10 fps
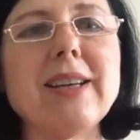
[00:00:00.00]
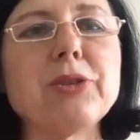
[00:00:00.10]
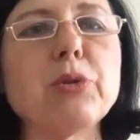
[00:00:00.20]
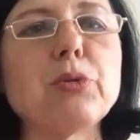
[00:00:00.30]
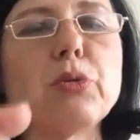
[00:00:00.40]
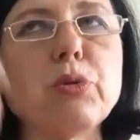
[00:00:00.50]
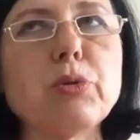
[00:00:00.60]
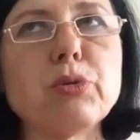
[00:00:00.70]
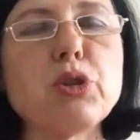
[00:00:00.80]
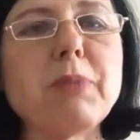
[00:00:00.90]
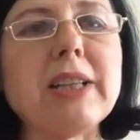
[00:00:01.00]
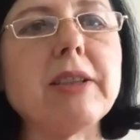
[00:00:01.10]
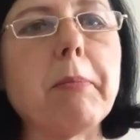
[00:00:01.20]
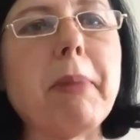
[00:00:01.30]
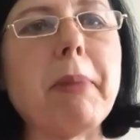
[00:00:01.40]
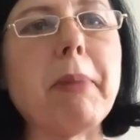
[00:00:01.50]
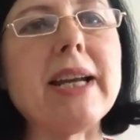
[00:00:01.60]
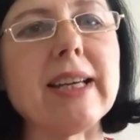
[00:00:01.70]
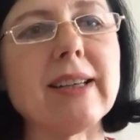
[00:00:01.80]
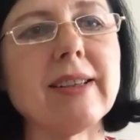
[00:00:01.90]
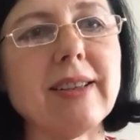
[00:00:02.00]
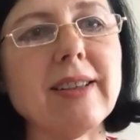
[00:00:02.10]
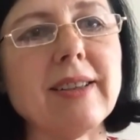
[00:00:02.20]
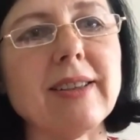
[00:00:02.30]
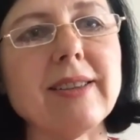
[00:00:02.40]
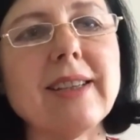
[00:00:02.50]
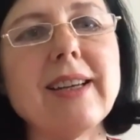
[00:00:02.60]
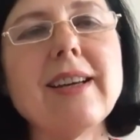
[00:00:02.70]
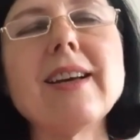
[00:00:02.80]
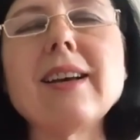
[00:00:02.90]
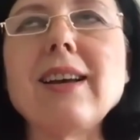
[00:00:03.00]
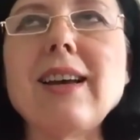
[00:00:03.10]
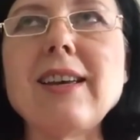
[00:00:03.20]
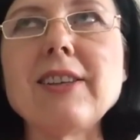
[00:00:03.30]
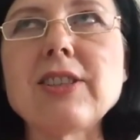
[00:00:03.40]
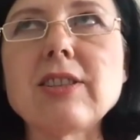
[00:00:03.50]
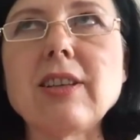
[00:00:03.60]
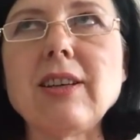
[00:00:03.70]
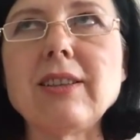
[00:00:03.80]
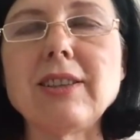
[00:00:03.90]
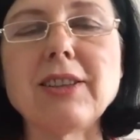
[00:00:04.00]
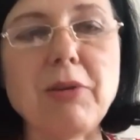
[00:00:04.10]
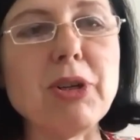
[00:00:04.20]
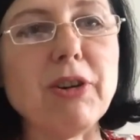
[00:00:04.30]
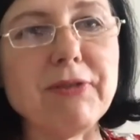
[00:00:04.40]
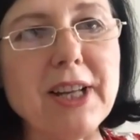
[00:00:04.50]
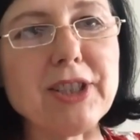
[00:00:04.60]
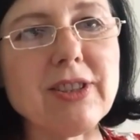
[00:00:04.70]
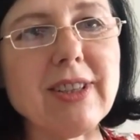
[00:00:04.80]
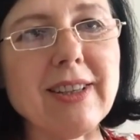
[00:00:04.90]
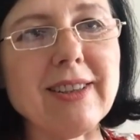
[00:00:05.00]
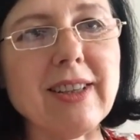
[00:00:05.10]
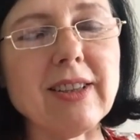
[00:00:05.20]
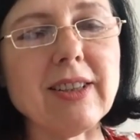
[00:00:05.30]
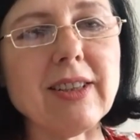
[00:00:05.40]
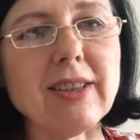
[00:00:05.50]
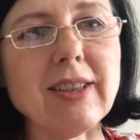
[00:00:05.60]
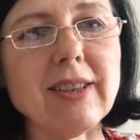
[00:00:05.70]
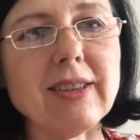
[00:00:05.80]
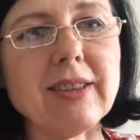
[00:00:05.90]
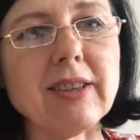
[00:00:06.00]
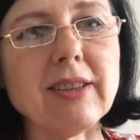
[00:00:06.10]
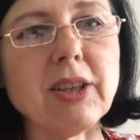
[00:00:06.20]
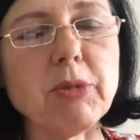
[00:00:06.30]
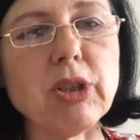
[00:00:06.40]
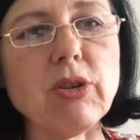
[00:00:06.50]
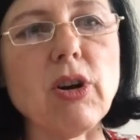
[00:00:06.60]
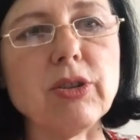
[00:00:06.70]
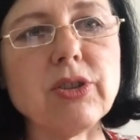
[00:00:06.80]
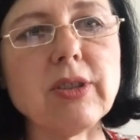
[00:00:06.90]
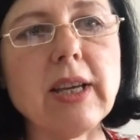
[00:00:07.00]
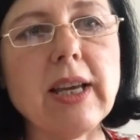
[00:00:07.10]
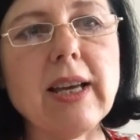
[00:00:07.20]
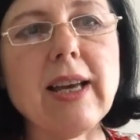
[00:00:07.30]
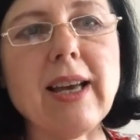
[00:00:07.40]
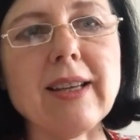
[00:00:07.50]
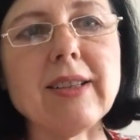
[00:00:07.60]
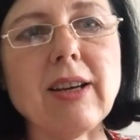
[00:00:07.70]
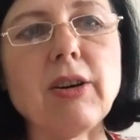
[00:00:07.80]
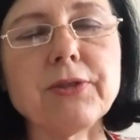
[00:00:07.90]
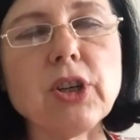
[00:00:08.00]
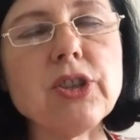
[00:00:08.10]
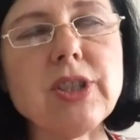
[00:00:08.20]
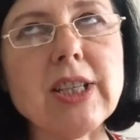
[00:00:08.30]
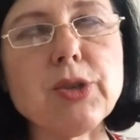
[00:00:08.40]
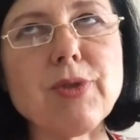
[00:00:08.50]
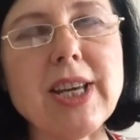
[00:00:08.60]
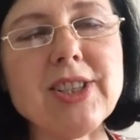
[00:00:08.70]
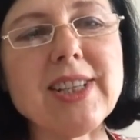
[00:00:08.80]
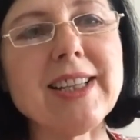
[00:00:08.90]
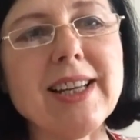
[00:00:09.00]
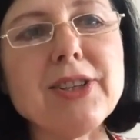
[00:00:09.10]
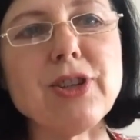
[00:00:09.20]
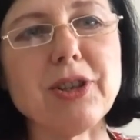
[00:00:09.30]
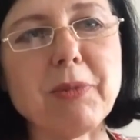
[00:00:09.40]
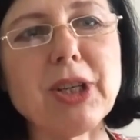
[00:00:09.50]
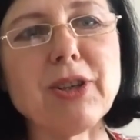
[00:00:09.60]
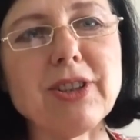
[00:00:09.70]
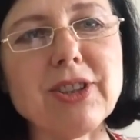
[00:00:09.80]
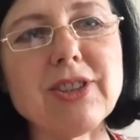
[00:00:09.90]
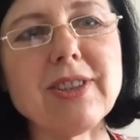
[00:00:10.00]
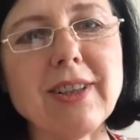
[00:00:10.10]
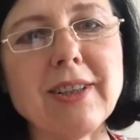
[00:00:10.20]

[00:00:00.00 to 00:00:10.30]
to spread the panic is the criminal offense in the criminal laws. And of course it raised attention because